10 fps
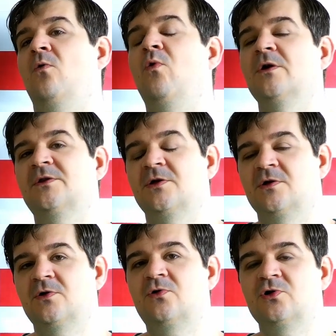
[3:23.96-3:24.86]
what
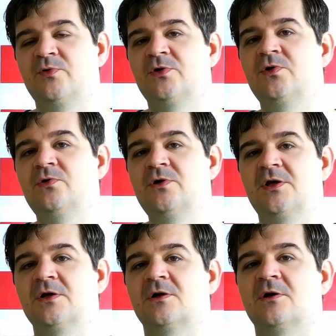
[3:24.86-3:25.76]
could we do
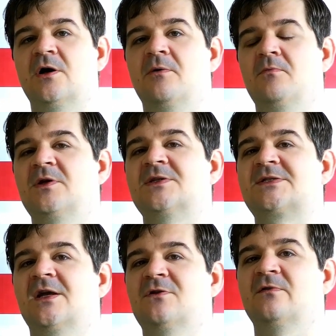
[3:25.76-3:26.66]
here
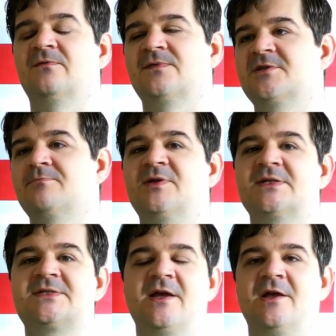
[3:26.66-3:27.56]
instead of simply
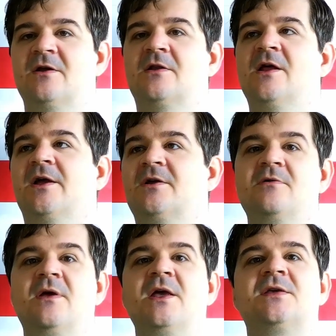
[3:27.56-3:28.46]
saying like
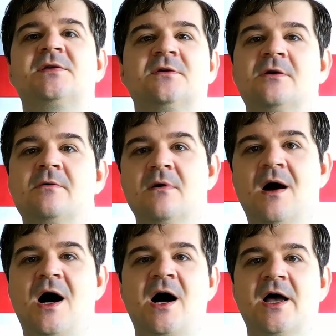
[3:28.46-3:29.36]
ich,
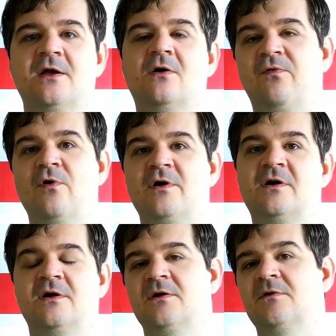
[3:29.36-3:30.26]
I, for
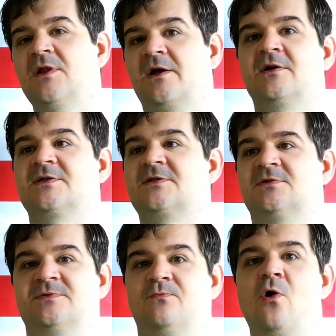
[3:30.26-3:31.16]
like a
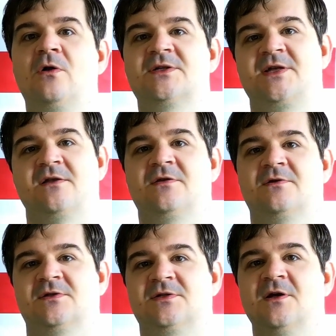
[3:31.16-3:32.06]
small
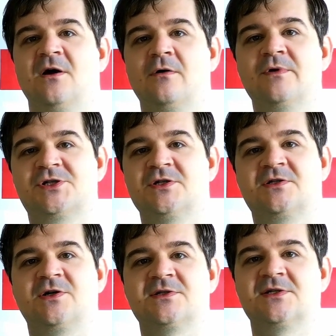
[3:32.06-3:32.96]
sentence which
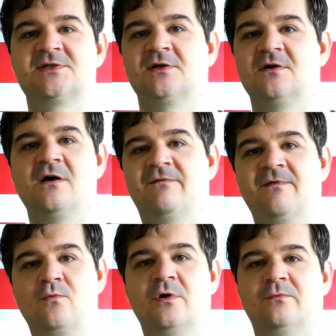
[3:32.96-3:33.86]
is consisting of
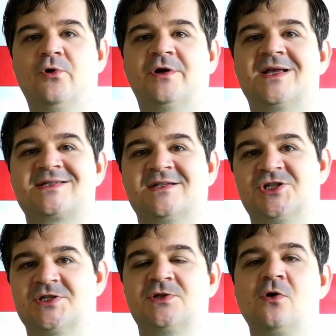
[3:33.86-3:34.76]
one word, as I
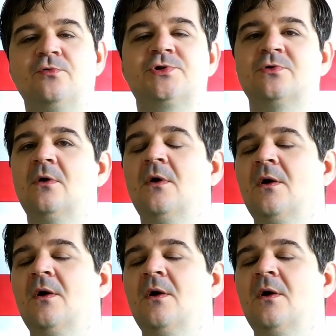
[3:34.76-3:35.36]
just told you?